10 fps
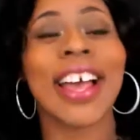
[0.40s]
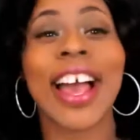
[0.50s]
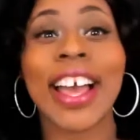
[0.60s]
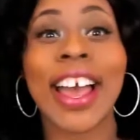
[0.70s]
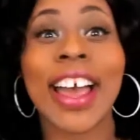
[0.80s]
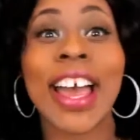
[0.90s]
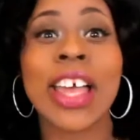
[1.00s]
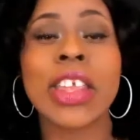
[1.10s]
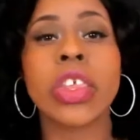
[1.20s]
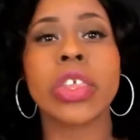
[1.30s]
Hi
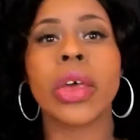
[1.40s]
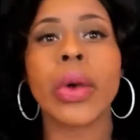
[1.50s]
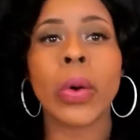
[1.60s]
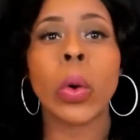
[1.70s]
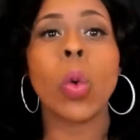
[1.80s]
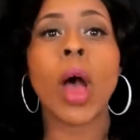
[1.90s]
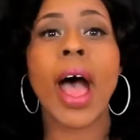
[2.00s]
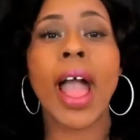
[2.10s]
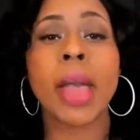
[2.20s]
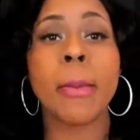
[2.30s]
guys, so
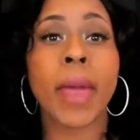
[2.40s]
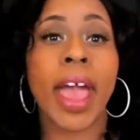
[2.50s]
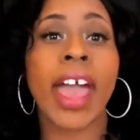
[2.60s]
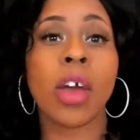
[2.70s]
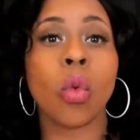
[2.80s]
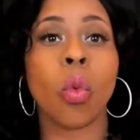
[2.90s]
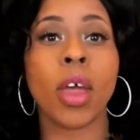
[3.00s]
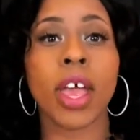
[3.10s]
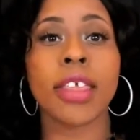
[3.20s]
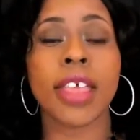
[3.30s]
I am back
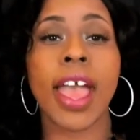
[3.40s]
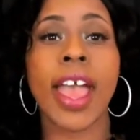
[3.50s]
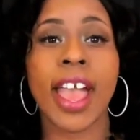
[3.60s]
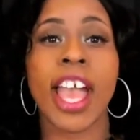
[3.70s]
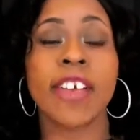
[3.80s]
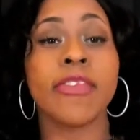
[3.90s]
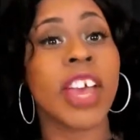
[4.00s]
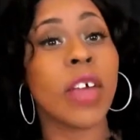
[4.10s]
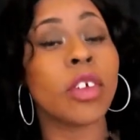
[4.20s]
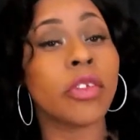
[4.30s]
with a
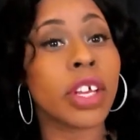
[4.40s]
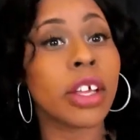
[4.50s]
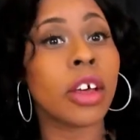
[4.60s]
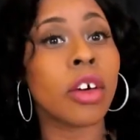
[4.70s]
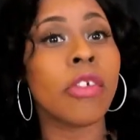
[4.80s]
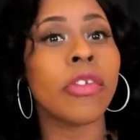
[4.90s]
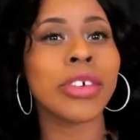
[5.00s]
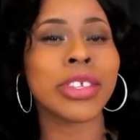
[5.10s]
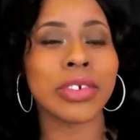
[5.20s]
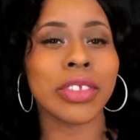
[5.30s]
favorites video for
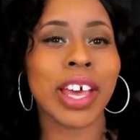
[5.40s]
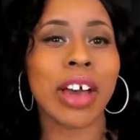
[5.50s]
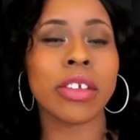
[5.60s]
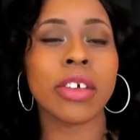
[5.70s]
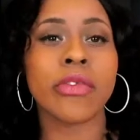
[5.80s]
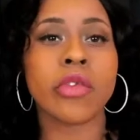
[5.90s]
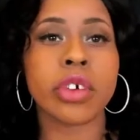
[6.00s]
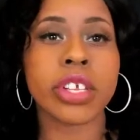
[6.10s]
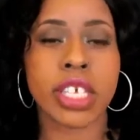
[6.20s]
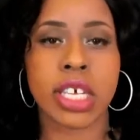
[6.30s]

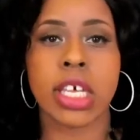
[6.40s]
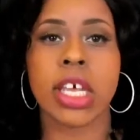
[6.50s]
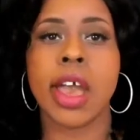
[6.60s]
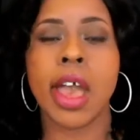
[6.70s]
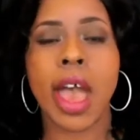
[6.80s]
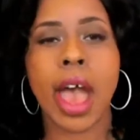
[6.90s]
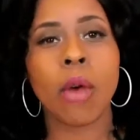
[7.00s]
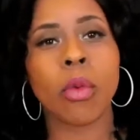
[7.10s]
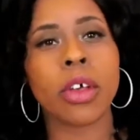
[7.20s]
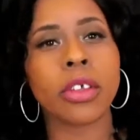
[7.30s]
2014. I
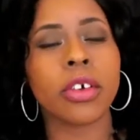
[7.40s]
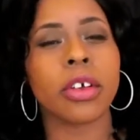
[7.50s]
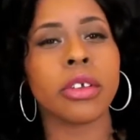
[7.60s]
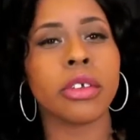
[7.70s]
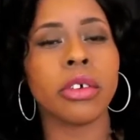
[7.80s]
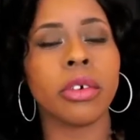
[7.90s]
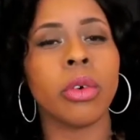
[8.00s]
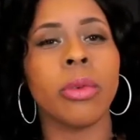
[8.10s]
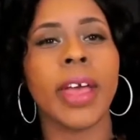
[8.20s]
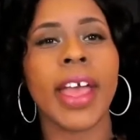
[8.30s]
was gonna
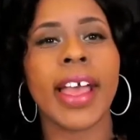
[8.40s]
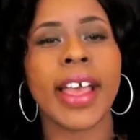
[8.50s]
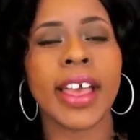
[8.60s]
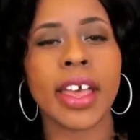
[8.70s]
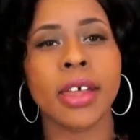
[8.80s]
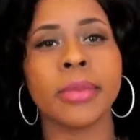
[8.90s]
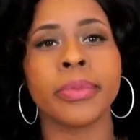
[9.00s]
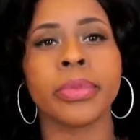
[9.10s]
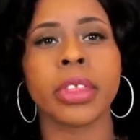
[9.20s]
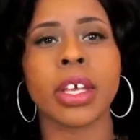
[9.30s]
do a
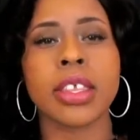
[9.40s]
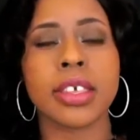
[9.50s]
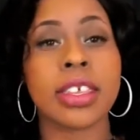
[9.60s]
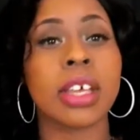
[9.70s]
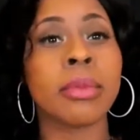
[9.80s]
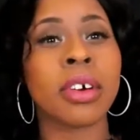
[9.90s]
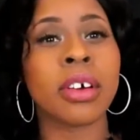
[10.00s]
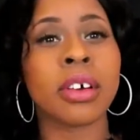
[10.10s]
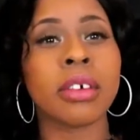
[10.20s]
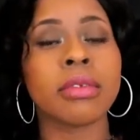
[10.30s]

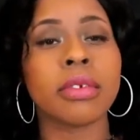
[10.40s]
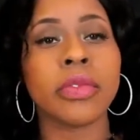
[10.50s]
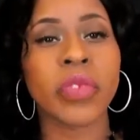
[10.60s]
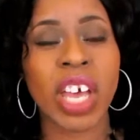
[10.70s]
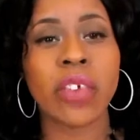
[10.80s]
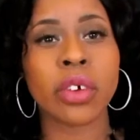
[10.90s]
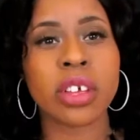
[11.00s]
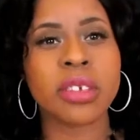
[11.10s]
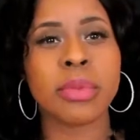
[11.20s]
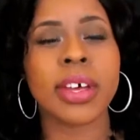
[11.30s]
December
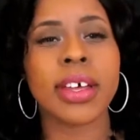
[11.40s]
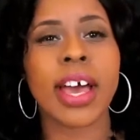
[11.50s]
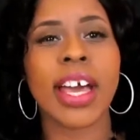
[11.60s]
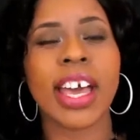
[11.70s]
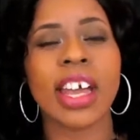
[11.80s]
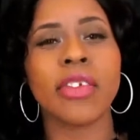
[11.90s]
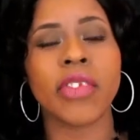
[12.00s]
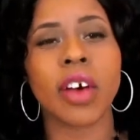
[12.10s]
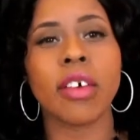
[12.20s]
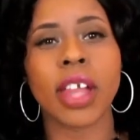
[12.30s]
favorites, but I kind of
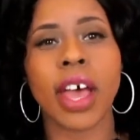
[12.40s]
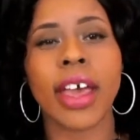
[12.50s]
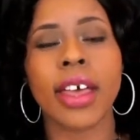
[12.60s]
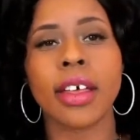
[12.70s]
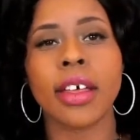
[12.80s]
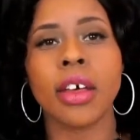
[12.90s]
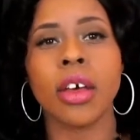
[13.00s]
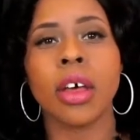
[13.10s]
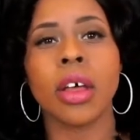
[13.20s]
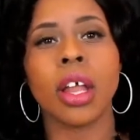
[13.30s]
felt like
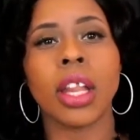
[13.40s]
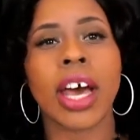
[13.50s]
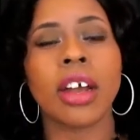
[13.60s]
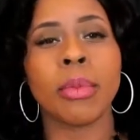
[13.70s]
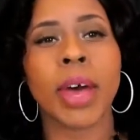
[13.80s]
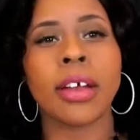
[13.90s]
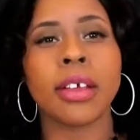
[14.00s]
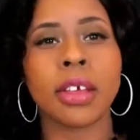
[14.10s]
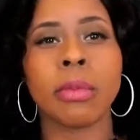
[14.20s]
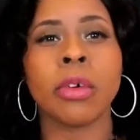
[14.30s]
a lot of my
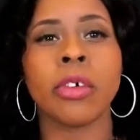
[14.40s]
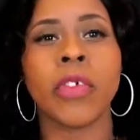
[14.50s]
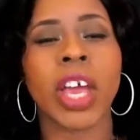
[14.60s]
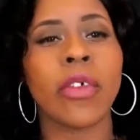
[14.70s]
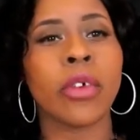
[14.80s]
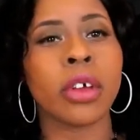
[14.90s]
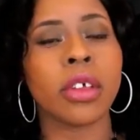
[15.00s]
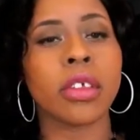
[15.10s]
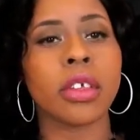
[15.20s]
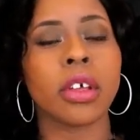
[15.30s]
December
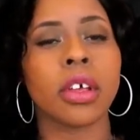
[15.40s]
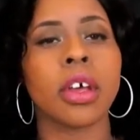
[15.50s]
favorites